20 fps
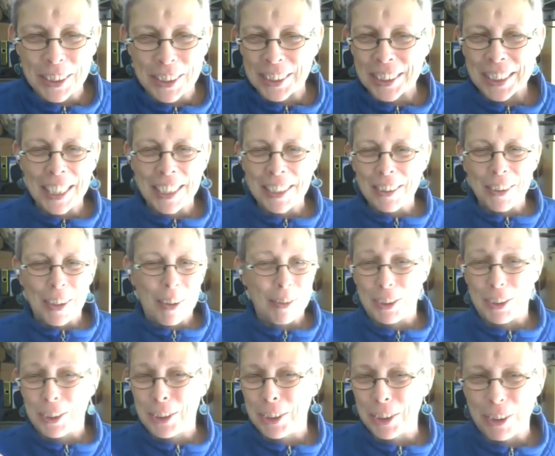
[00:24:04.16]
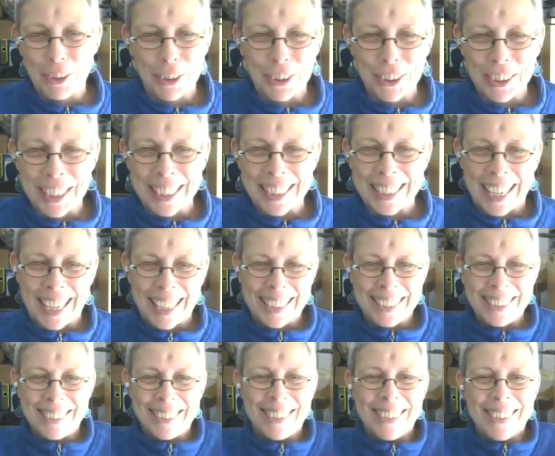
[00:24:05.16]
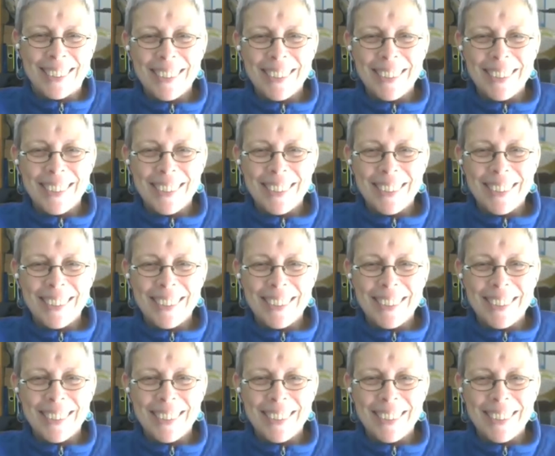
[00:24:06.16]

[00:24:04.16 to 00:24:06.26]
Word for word: can do i'm so good at that you know